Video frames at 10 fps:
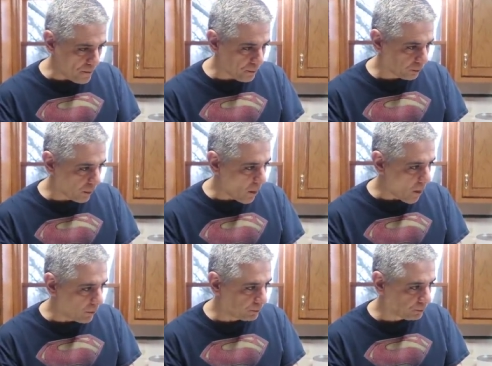
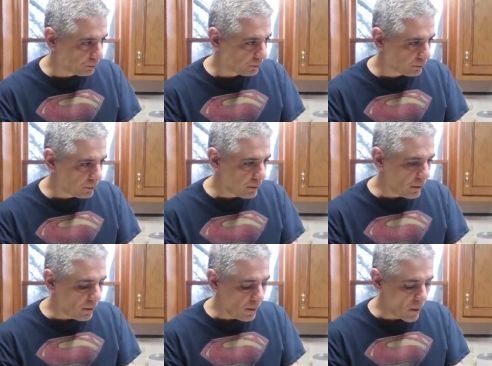Hi, Professor. So stand by
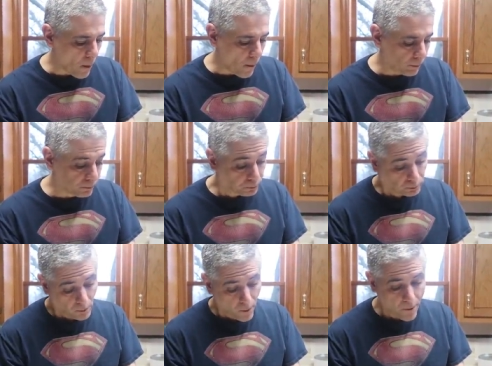Dad. Okay,
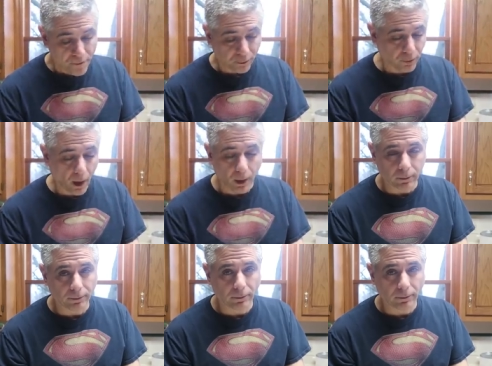Professor Fizzy.